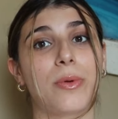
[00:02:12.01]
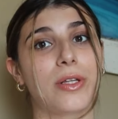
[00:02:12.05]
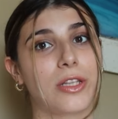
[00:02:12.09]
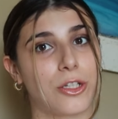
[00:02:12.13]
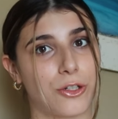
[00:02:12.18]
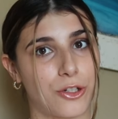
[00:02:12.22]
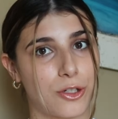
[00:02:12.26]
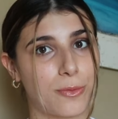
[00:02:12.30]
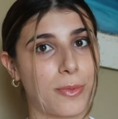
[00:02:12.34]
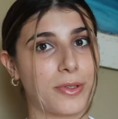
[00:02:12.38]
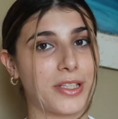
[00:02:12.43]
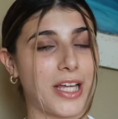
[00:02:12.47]
We
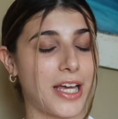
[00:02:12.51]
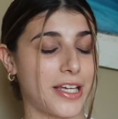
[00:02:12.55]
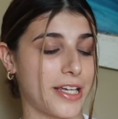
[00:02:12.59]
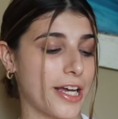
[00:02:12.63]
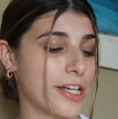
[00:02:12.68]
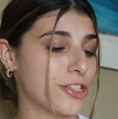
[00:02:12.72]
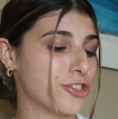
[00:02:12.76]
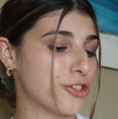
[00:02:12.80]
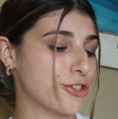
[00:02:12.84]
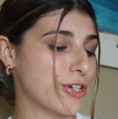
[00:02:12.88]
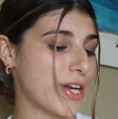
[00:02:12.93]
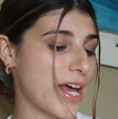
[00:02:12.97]
learned about that
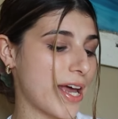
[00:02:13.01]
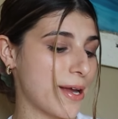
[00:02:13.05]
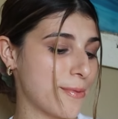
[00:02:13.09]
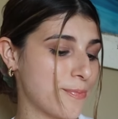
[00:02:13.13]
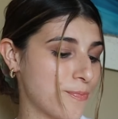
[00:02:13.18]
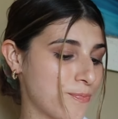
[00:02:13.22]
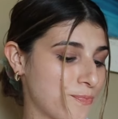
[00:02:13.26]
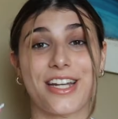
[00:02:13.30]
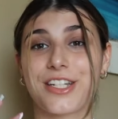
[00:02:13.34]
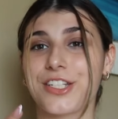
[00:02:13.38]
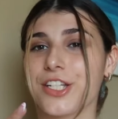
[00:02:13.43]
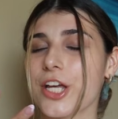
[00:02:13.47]

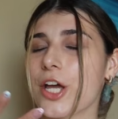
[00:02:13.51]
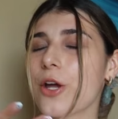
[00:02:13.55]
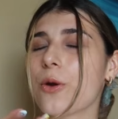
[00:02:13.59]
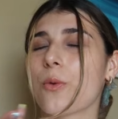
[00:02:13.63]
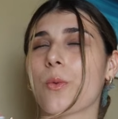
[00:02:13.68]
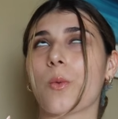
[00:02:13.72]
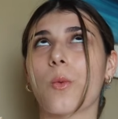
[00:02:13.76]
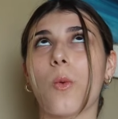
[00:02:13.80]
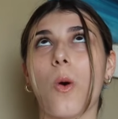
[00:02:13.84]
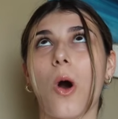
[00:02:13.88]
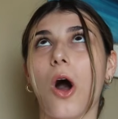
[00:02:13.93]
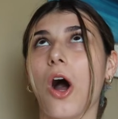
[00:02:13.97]
yesterday, and
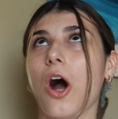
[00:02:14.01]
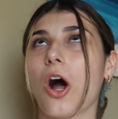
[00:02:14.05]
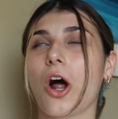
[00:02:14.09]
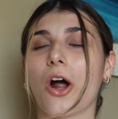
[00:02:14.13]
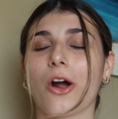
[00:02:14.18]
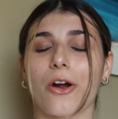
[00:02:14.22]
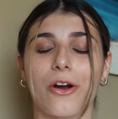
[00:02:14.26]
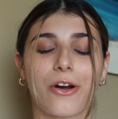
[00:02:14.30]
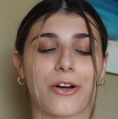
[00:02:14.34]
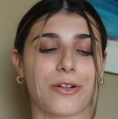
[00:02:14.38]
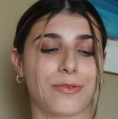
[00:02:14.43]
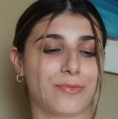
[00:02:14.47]

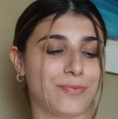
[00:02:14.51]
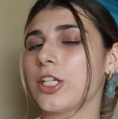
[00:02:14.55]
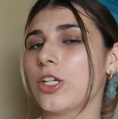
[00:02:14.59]
terroir.